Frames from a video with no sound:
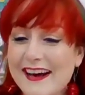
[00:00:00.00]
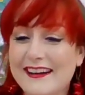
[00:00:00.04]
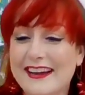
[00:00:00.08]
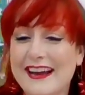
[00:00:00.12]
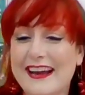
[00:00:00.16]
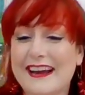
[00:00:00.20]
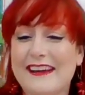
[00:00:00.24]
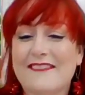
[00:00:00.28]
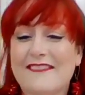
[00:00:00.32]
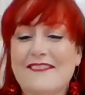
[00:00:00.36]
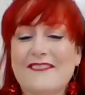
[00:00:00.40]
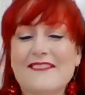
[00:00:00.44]

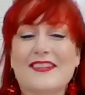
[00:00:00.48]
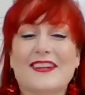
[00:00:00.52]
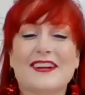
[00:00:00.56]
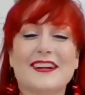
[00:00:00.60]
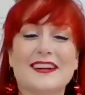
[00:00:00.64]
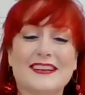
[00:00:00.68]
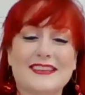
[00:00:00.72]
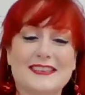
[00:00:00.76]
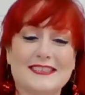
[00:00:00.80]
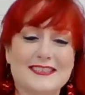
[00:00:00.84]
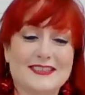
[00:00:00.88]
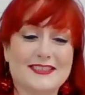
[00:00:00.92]
Okay, we're
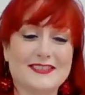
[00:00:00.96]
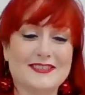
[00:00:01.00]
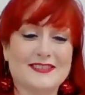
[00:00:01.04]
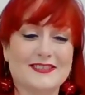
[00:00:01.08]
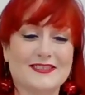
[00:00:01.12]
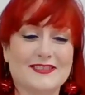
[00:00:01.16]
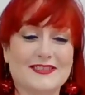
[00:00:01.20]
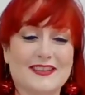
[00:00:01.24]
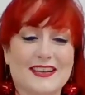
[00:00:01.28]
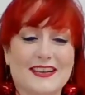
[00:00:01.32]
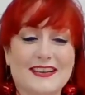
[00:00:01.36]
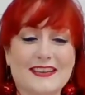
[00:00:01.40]
going to
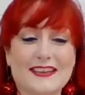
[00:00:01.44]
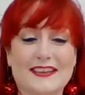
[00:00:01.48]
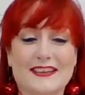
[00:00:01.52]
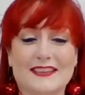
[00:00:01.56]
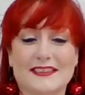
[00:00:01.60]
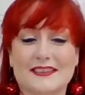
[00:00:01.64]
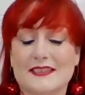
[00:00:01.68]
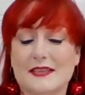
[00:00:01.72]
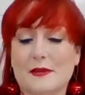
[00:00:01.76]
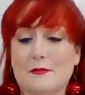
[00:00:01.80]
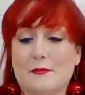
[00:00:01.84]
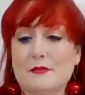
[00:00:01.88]
do a
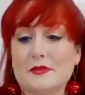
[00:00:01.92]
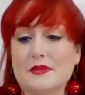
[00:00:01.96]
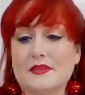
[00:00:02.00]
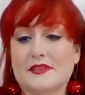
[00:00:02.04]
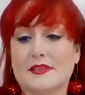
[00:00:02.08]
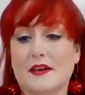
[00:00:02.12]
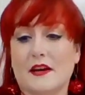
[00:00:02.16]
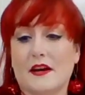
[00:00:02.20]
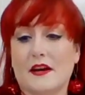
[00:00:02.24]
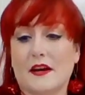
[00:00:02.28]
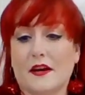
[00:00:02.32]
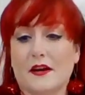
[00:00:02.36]
little simple
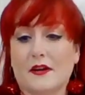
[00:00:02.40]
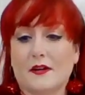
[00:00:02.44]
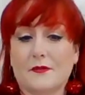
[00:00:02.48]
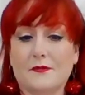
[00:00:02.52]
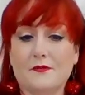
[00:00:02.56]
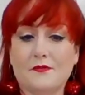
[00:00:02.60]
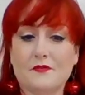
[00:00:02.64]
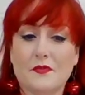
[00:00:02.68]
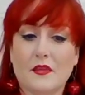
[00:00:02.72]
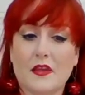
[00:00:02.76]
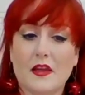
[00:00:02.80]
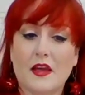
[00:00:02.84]

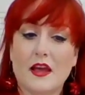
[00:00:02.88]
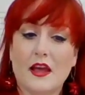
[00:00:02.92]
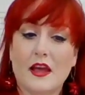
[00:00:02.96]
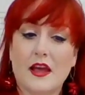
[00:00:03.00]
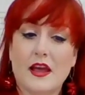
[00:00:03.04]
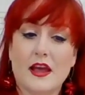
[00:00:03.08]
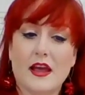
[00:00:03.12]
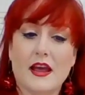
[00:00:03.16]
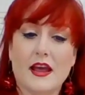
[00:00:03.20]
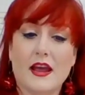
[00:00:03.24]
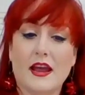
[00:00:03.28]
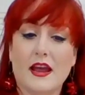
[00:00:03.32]
song.
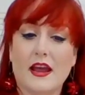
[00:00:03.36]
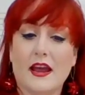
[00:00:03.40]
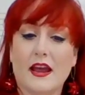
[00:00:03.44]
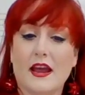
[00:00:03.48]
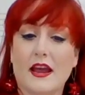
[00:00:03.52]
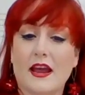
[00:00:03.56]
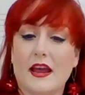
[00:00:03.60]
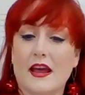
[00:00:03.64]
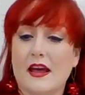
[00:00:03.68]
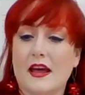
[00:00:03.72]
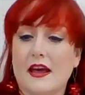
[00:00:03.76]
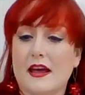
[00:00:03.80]

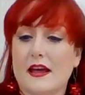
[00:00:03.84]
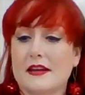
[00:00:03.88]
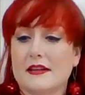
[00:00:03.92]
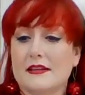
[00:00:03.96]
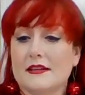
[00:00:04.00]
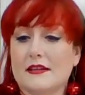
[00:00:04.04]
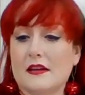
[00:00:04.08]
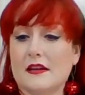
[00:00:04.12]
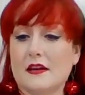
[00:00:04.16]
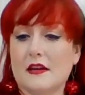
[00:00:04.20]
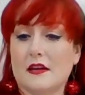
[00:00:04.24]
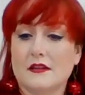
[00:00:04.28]

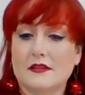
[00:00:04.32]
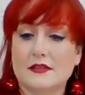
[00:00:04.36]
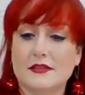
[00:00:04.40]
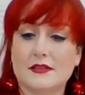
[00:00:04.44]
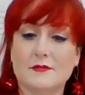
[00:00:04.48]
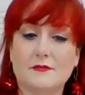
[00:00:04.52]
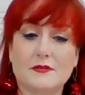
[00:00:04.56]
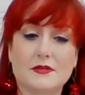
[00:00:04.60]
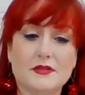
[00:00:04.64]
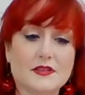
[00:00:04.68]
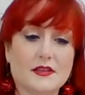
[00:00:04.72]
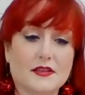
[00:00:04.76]
And our
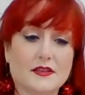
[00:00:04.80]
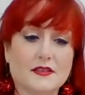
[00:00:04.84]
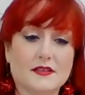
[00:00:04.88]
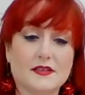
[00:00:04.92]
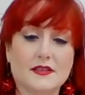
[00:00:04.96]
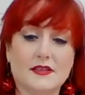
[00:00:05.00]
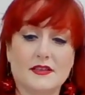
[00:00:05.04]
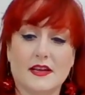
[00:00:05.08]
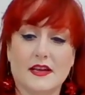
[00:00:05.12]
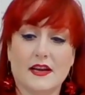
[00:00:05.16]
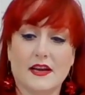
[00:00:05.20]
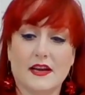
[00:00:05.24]
simple song
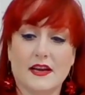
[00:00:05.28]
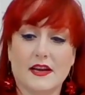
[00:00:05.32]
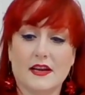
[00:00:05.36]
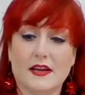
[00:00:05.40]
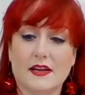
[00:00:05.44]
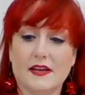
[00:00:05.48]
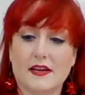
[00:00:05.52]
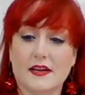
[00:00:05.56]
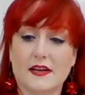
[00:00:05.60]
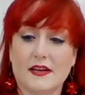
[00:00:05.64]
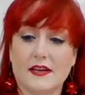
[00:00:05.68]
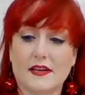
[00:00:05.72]

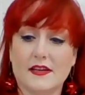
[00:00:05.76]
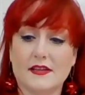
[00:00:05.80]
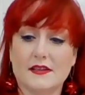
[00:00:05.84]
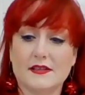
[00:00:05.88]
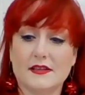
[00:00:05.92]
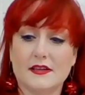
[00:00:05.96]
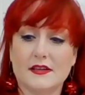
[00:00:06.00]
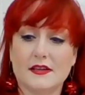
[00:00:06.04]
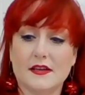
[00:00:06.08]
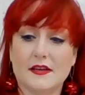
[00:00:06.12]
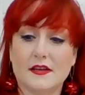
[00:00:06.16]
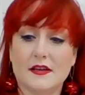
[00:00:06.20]
today
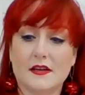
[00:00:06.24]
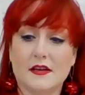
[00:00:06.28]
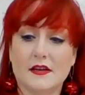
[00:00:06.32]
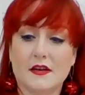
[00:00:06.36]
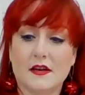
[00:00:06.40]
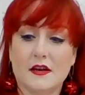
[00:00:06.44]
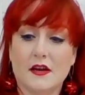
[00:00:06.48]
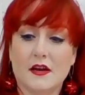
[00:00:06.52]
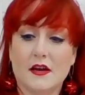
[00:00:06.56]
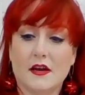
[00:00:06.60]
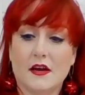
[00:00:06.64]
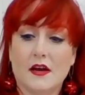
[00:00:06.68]
is
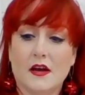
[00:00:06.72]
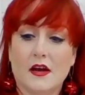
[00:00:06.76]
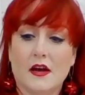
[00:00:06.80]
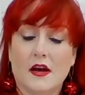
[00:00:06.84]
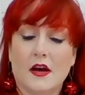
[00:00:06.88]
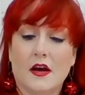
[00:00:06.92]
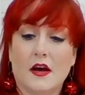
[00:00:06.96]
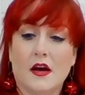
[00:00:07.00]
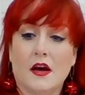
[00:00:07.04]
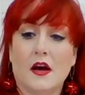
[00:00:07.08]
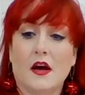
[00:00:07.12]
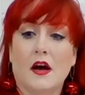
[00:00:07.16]

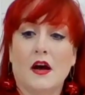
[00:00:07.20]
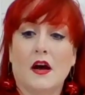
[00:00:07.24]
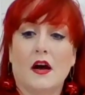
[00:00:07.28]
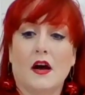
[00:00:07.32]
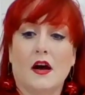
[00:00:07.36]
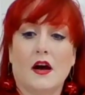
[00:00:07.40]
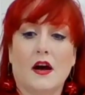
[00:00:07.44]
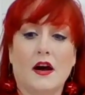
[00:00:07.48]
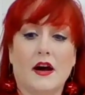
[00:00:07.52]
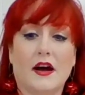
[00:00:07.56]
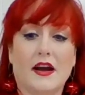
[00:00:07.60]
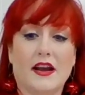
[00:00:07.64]

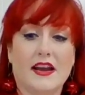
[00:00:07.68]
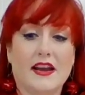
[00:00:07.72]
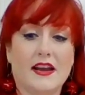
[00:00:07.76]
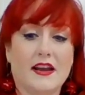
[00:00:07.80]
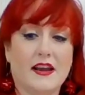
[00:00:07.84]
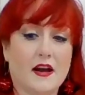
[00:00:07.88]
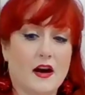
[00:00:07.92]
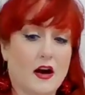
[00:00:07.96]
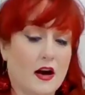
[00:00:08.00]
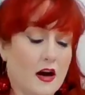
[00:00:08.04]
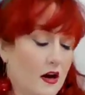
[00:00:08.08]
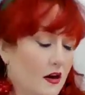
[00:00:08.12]

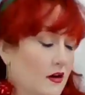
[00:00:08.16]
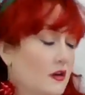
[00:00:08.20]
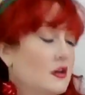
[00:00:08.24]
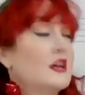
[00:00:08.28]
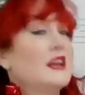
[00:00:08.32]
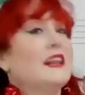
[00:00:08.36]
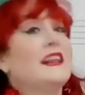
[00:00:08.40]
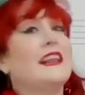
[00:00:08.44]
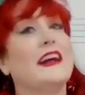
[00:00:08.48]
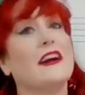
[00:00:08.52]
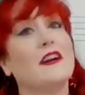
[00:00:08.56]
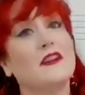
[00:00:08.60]
Au
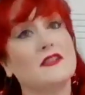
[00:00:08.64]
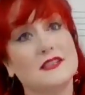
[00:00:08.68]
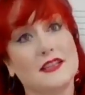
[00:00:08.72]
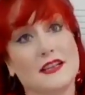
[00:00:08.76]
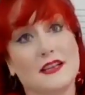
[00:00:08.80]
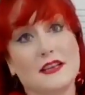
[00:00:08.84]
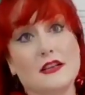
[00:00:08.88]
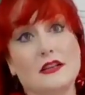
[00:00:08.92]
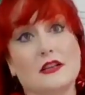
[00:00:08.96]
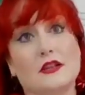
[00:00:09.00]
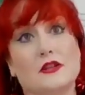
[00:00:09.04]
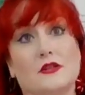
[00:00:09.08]
clair
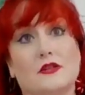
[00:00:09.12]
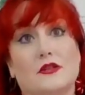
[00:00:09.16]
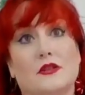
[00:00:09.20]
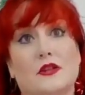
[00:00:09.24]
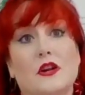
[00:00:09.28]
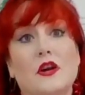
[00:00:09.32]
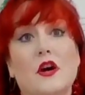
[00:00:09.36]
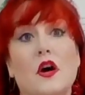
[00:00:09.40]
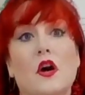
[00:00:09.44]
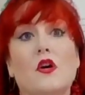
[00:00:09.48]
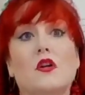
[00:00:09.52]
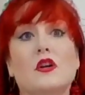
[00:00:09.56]
de la
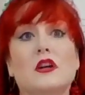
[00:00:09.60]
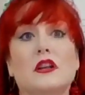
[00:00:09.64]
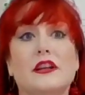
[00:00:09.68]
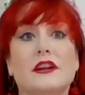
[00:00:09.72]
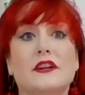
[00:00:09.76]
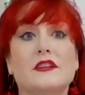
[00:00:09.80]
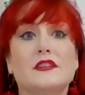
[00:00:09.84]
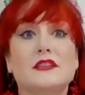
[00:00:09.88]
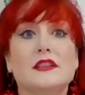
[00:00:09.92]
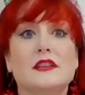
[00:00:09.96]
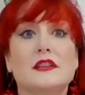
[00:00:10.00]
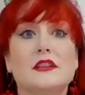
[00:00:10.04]
lune. Au
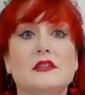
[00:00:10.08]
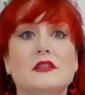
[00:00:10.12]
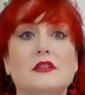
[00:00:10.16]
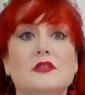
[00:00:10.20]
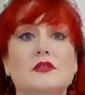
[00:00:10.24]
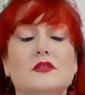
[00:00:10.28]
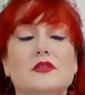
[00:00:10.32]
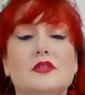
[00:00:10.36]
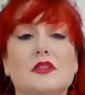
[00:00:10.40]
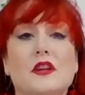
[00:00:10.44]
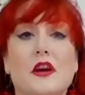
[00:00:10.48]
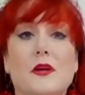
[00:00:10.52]
clair de la
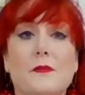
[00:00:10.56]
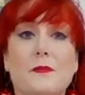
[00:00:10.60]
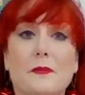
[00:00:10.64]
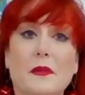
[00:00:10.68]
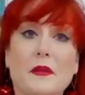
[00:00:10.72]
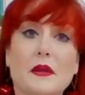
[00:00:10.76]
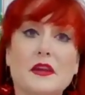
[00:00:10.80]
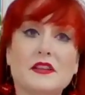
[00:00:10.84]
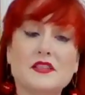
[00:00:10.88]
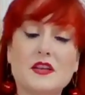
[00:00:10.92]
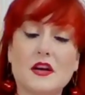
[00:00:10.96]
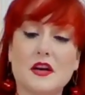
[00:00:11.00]
lune,
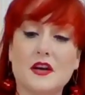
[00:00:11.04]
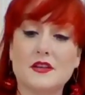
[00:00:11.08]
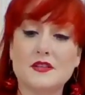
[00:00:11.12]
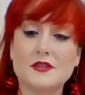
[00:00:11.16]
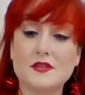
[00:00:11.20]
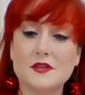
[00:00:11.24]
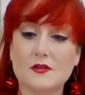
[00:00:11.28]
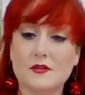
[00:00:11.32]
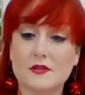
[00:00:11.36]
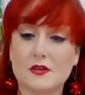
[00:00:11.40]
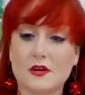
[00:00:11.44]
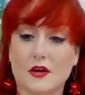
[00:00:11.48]
it's
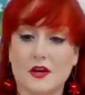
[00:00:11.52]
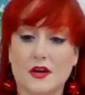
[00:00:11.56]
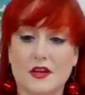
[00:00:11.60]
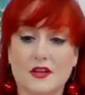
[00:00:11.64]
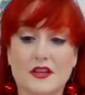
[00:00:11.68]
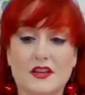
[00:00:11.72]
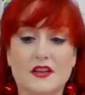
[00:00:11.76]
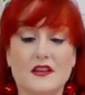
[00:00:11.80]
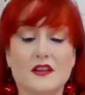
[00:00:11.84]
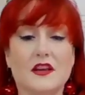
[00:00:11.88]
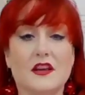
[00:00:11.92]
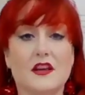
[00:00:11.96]
also
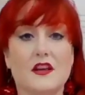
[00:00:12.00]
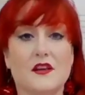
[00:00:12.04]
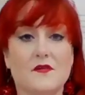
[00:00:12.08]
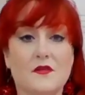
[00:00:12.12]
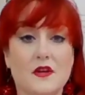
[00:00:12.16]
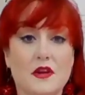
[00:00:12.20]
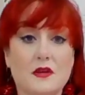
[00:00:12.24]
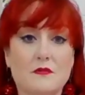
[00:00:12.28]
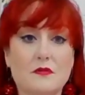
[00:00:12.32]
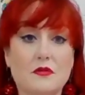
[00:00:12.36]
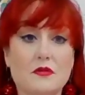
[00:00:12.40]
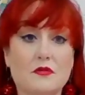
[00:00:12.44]
called In the
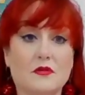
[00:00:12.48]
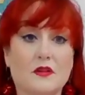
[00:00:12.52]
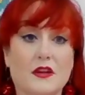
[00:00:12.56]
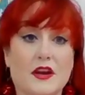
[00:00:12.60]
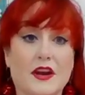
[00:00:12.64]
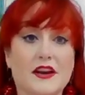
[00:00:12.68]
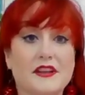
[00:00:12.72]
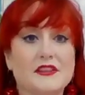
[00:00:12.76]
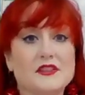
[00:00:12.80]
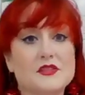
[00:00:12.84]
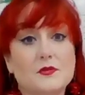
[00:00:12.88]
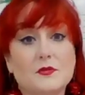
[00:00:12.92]
Evening
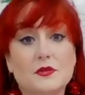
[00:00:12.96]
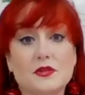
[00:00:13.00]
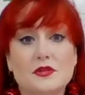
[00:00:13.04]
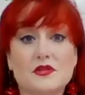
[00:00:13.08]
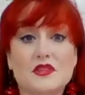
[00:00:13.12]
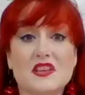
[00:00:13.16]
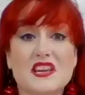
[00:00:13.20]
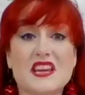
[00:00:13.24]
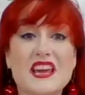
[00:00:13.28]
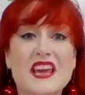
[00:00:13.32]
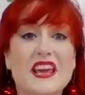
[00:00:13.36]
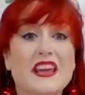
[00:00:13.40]
Moonlight. So we'll
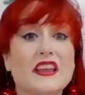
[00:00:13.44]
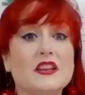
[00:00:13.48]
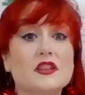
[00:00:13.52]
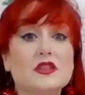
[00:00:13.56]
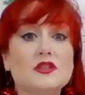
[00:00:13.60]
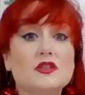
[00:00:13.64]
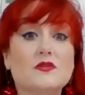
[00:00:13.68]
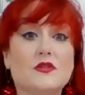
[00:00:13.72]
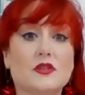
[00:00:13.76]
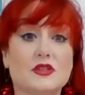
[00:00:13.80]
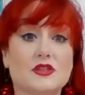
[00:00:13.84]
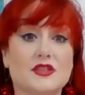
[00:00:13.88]
do the
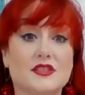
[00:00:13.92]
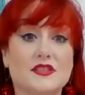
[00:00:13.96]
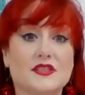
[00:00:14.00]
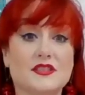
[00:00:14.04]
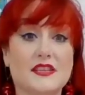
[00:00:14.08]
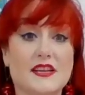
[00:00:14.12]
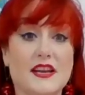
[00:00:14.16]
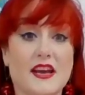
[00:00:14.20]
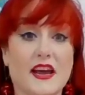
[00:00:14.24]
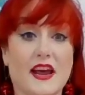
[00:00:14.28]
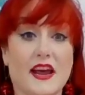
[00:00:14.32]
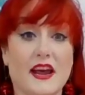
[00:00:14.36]
English version
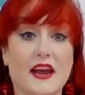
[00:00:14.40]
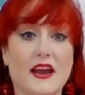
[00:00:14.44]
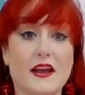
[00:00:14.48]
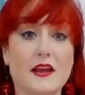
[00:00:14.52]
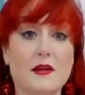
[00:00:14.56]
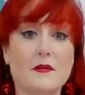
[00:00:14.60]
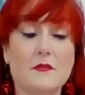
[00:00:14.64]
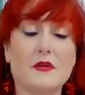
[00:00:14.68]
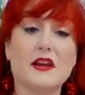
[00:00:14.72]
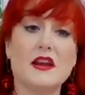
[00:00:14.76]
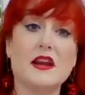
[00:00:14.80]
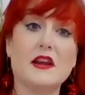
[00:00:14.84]

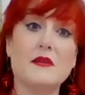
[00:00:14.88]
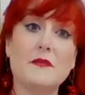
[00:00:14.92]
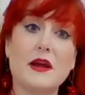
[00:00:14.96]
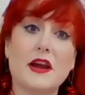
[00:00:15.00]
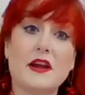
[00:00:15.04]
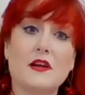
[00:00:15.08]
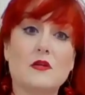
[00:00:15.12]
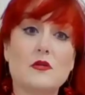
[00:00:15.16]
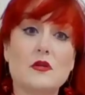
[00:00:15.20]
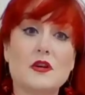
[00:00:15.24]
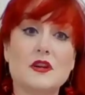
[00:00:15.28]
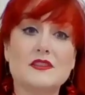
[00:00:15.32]
today, but in
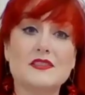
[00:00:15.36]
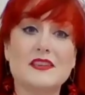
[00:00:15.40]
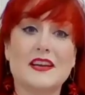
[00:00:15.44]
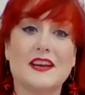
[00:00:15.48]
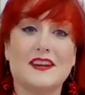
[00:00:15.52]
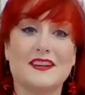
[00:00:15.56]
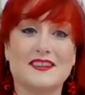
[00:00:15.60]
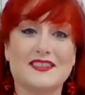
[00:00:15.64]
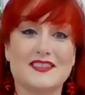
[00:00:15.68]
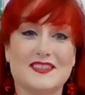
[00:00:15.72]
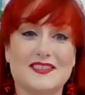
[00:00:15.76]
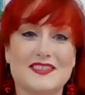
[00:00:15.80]
my course,
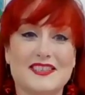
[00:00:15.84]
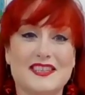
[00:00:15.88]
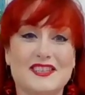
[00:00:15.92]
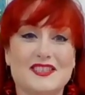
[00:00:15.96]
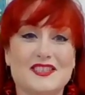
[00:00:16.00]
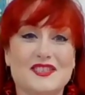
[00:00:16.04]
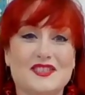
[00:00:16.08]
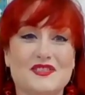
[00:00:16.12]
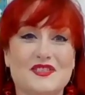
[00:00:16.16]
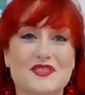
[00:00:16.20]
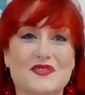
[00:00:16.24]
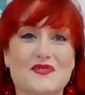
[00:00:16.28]
I also
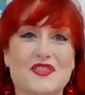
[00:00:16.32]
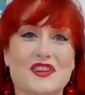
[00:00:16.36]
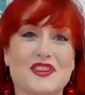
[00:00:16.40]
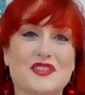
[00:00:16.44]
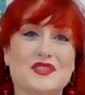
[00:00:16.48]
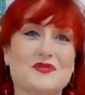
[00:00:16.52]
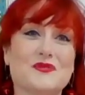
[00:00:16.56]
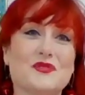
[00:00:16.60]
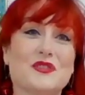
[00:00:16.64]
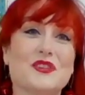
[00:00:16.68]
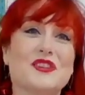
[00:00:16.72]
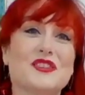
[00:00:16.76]
teach you the
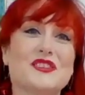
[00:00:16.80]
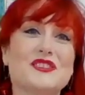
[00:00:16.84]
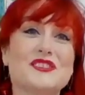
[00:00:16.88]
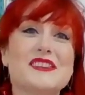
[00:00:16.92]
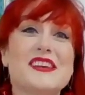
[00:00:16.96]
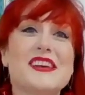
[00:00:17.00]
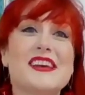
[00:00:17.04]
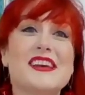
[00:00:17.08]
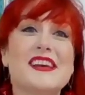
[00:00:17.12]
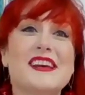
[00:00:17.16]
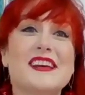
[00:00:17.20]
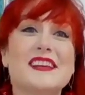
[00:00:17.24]
French
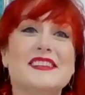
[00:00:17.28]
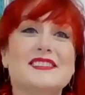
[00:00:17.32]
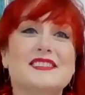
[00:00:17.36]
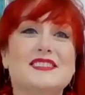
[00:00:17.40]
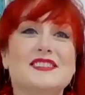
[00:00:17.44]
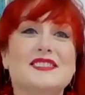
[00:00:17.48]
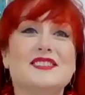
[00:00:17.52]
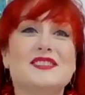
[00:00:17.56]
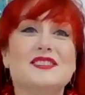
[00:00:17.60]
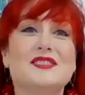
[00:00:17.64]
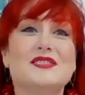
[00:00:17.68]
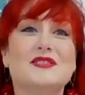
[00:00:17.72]
words
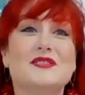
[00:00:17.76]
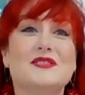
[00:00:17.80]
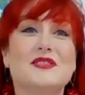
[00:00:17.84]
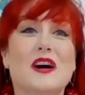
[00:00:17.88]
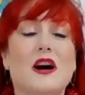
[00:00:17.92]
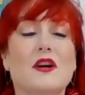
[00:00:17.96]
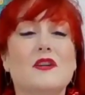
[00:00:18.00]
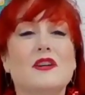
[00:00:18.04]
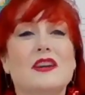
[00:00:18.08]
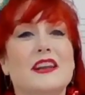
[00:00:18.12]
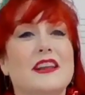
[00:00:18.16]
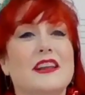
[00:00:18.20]
to do
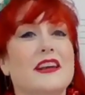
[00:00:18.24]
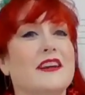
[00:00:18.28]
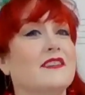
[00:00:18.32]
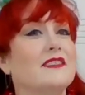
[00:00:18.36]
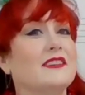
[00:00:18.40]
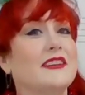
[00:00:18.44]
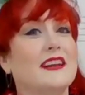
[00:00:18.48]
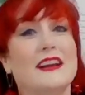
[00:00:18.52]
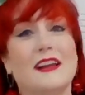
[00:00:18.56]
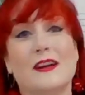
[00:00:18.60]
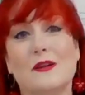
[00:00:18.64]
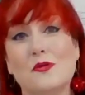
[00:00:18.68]
Au clair
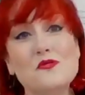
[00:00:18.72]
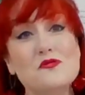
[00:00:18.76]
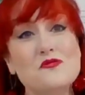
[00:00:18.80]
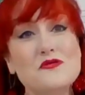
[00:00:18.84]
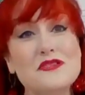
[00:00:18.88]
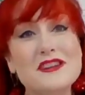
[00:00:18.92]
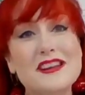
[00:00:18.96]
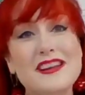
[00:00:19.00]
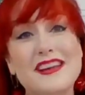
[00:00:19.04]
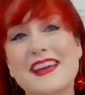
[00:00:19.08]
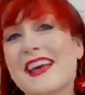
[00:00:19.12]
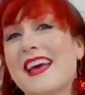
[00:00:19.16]
de la
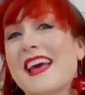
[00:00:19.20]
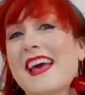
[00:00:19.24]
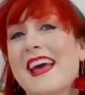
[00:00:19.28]
lune